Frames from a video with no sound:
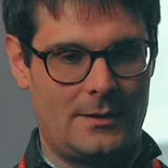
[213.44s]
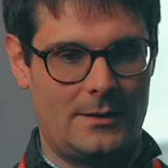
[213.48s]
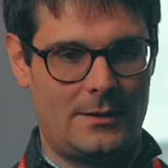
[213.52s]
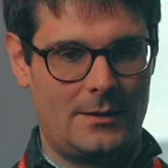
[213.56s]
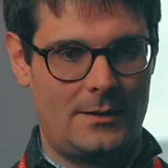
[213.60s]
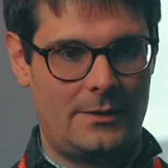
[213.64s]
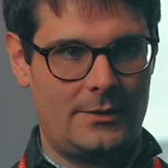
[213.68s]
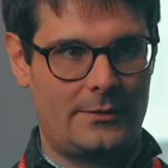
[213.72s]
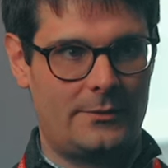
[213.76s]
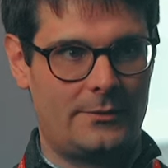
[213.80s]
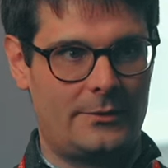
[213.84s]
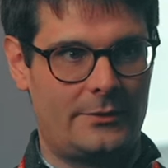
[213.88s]

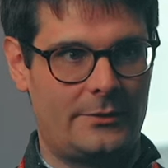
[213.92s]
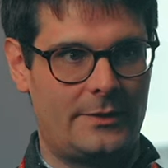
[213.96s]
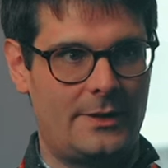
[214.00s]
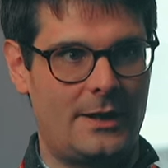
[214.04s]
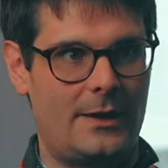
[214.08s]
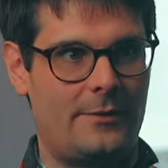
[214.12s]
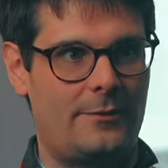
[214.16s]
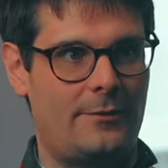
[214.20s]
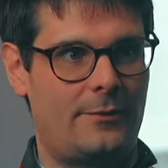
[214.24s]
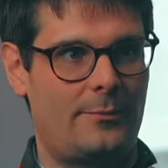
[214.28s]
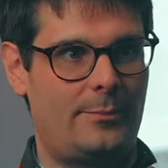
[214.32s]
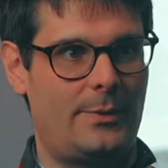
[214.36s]
Uh,
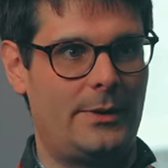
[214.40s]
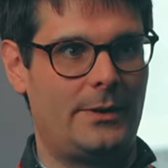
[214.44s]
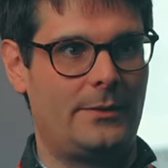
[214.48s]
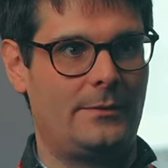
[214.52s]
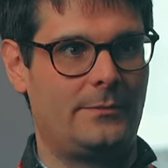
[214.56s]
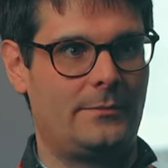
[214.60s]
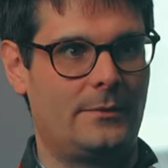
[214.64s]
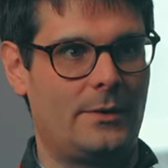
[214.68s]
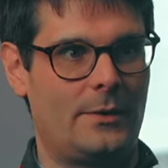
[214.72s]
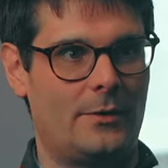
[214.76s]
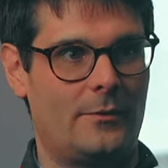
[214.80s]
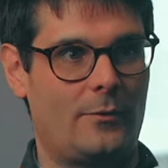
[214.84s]
staff have
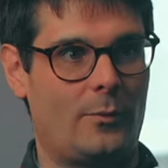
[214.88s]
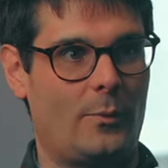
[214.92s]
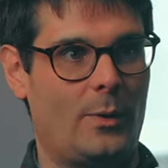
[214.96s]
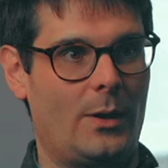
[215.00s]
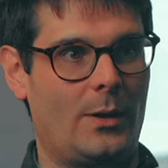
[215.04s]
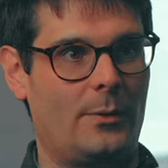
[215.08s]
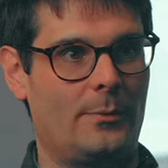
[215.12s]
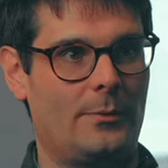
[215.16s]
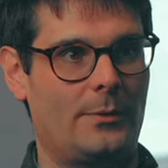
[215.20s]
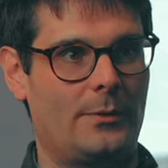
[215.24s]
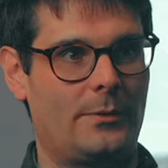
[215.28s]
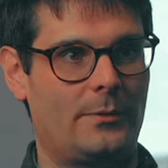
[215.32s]
been
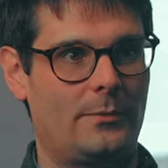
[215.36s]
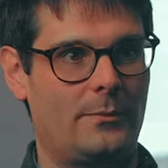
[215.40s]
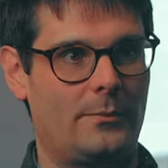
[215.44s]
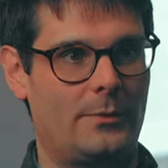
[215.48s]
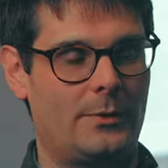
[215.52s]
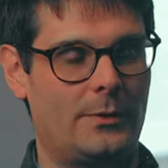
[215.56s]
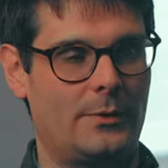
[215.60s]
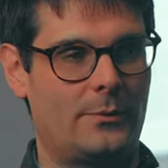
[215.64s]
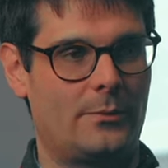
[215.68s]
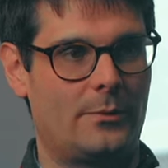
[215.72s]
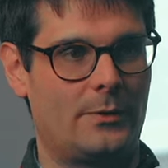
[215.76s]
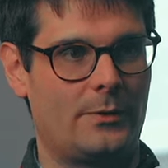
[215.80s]
overwhelmed with
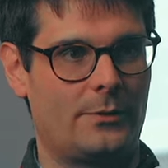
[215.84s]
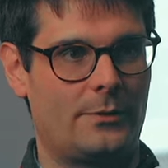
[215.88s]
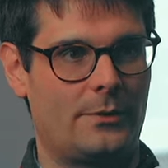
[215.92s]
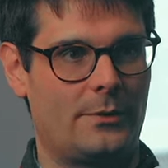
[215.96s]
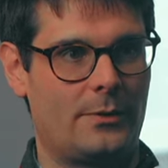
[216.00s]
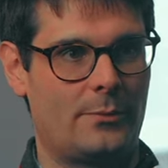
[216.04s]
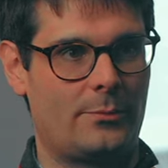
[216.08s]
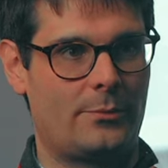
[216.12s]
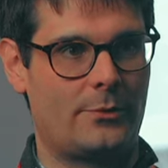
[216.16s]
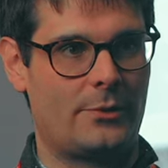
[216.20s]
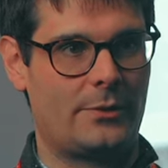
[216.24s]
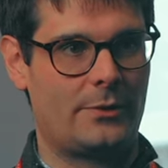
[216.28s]
the quality of
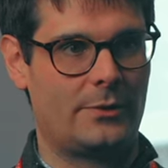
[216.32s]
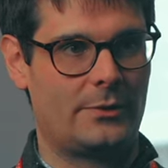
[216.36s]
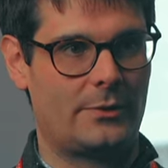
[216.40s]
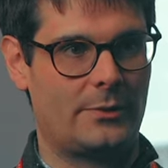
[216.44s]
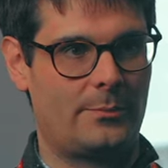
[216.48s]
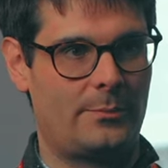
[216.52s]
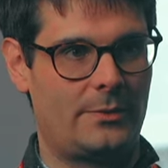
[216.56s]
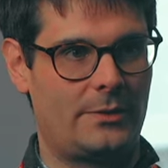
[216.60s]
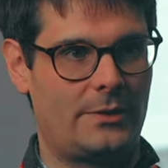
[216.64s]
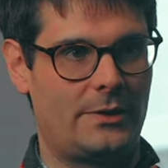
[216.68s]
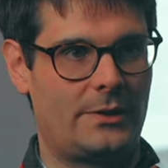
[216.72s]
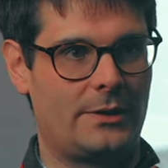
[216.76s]
the product,
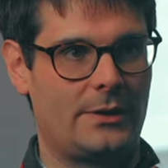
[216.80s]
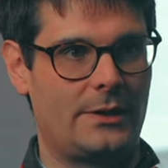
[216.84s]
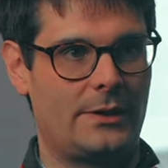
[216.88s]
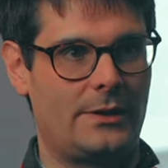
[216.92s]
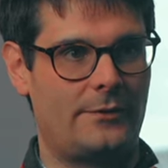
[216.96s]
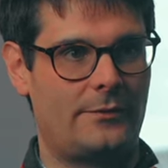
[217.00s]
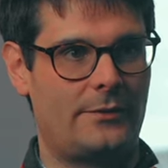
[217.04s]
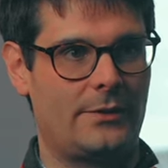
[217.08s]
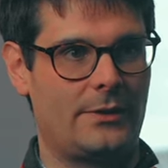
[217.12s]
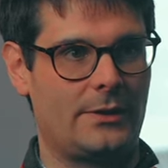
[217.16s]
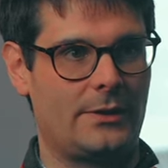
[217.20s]
particularly after